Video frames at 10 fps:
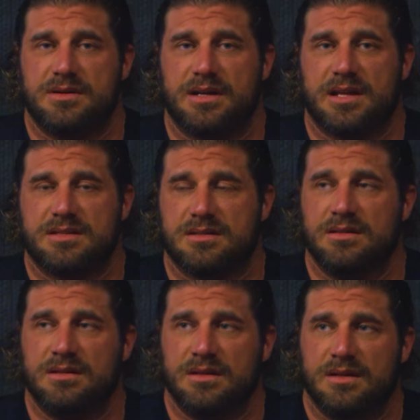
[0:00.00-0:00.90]
I'd like
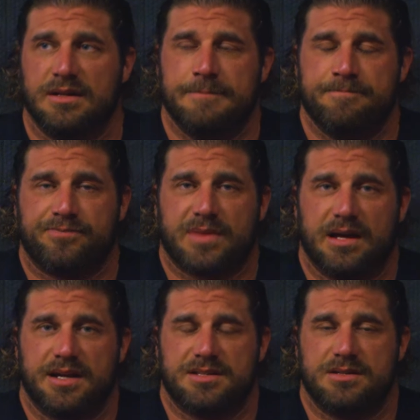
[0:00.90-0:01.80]

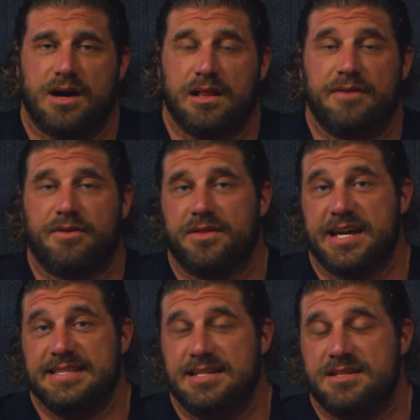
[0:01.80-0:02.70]
to know. I love all the
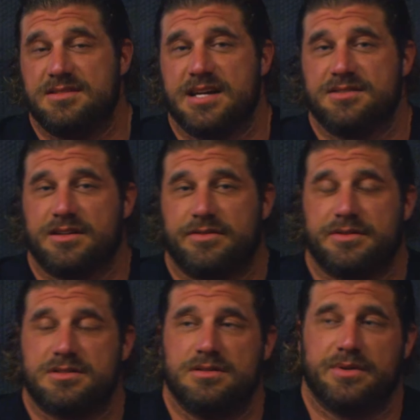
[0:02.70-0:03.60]
ideas you guys are giving us too.